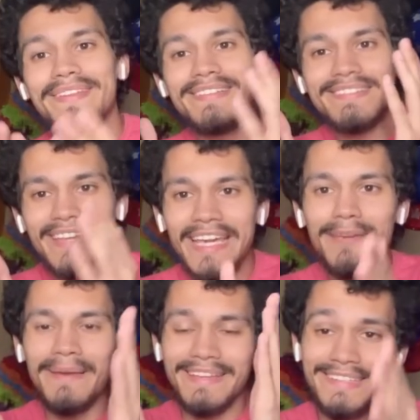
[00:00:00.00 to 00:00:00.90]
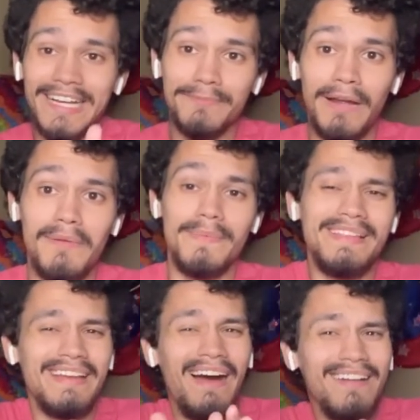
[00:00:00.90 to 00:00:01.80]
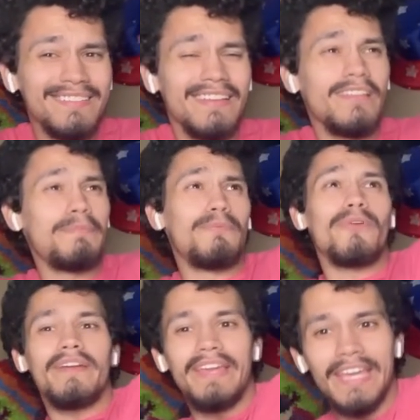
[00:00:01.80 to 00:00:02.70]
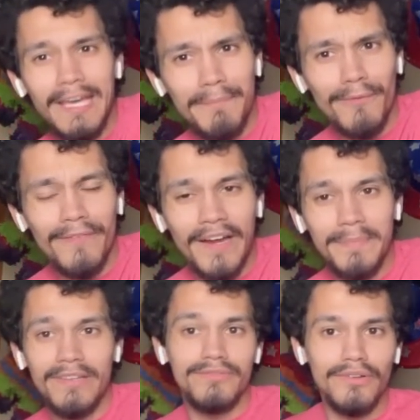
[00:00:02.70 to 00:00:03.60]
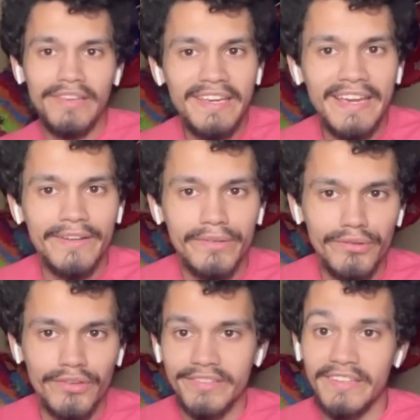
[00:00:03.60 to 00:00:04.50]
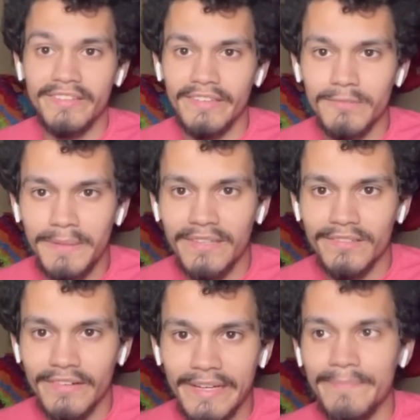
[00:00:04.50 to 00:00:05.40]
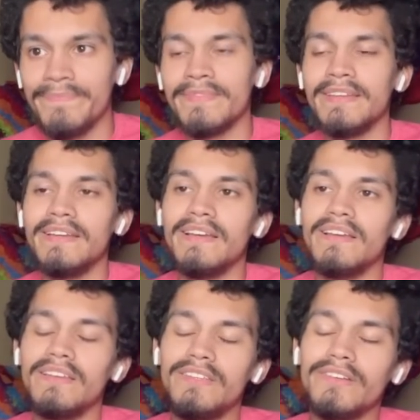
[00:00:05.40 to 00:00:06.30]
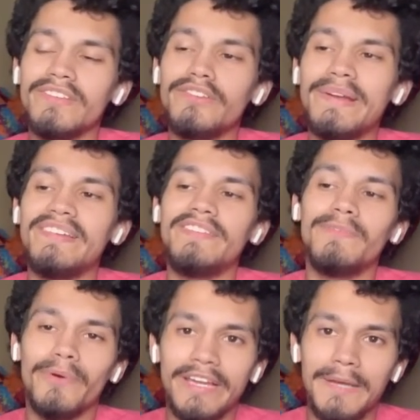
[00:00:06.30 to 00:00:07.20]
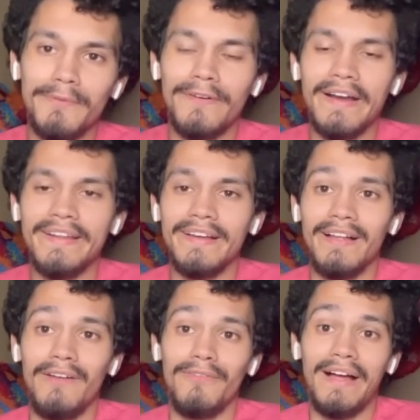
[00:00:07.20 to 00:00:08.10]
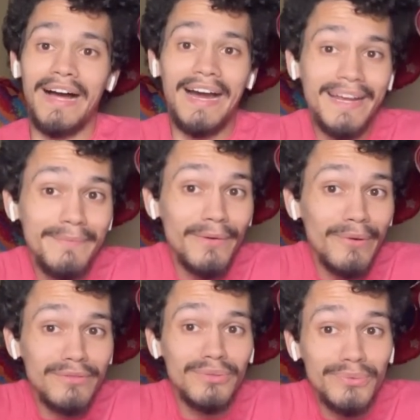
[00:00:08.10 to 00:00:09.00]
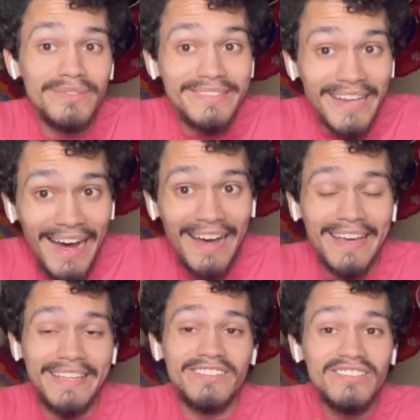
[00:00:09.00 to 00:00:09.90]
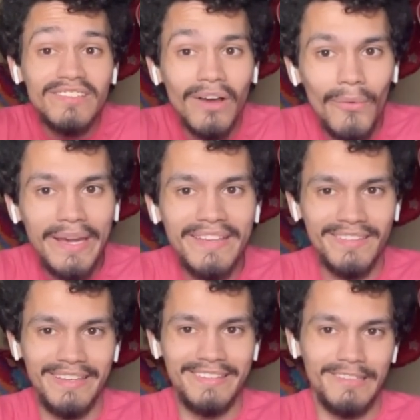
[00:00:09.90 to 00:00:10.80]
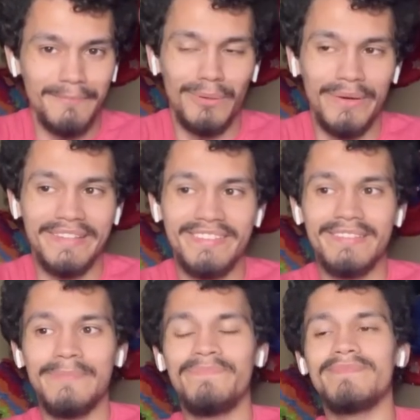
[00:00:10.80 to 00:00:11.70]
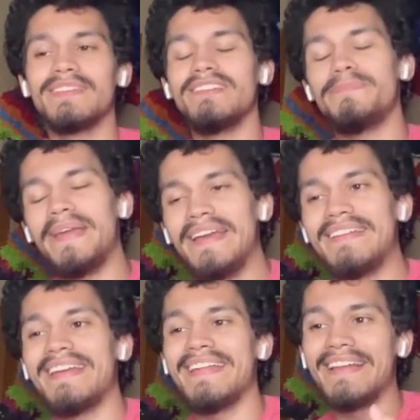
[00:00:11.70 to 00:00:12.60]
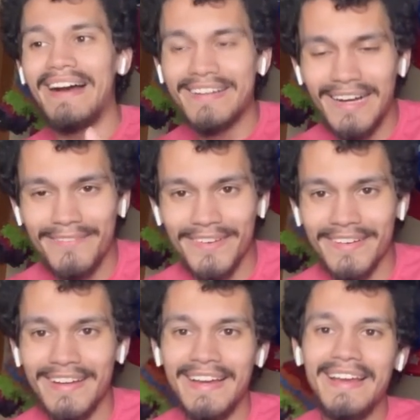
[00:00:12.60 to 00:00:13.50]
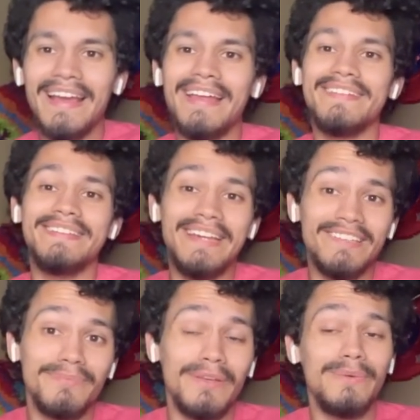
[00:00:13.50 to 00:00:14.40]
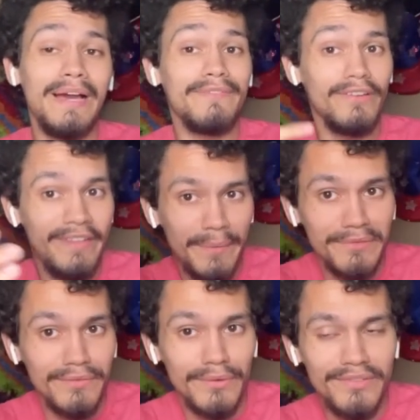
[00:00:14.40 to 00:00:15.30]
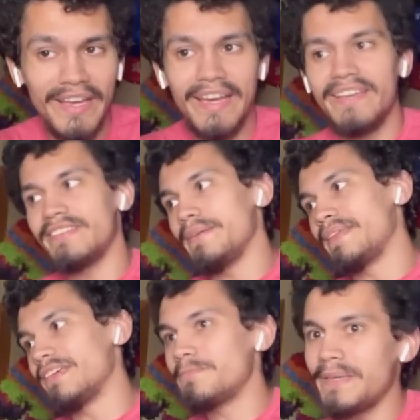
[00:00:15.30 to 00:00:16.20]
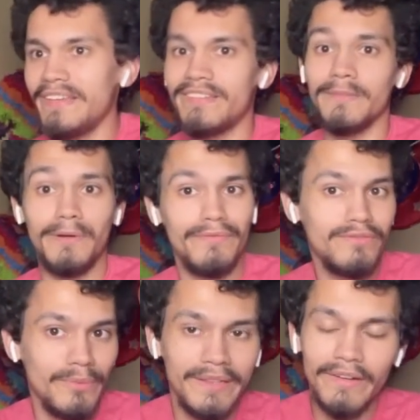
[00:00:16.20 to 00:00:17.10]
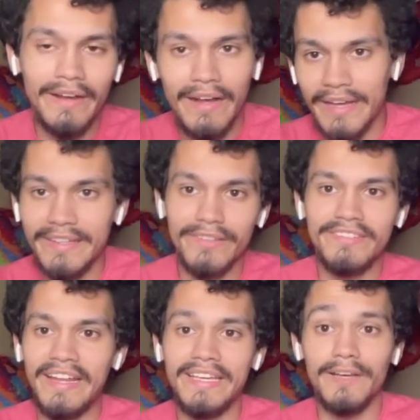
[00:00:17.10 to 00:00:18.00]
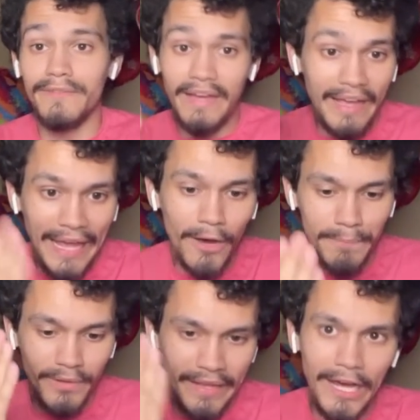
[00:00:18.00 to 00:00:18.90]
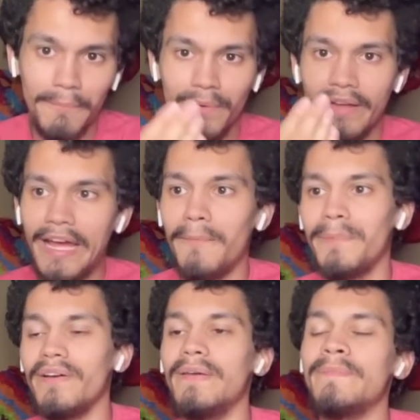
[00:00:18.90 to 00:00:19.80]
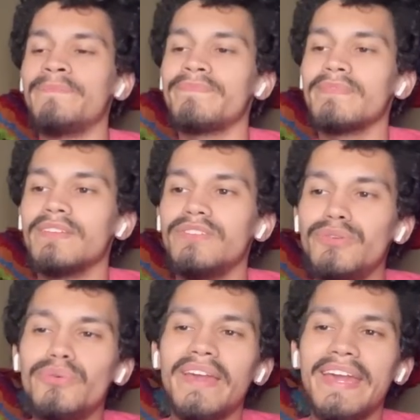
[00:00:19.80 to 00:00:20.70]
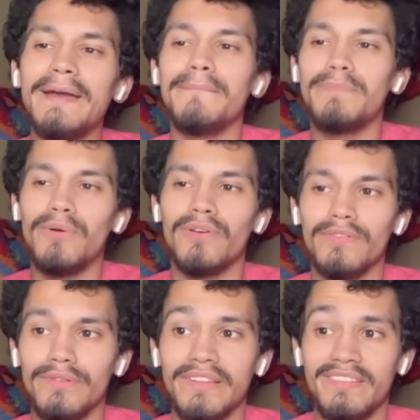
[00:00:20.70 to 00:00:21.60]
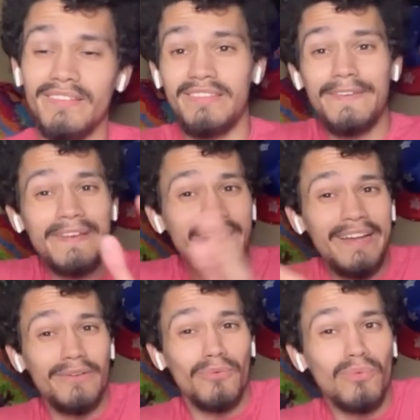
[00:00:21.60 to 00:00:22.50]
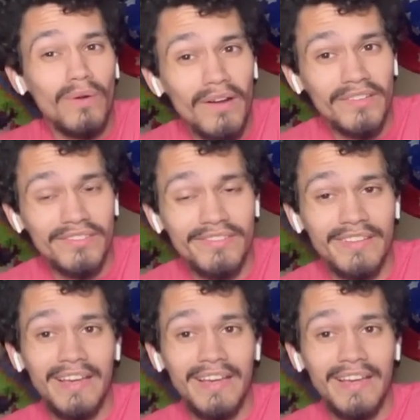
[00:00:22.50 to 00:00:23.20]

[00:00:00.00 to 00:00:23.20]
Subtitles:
the same exact problem. It's honestly a little bit more amplified because Rose can't neutral as easily as Beast, right? Your situation is even more amplified of, I'm going to die so easily at some points because Pan cannot cover. And then, yes, while you have good damage in Rose, same thing as Beast, they're both doing their ideal setting of output, output, output. You can't bulk through this. It's even kind of worse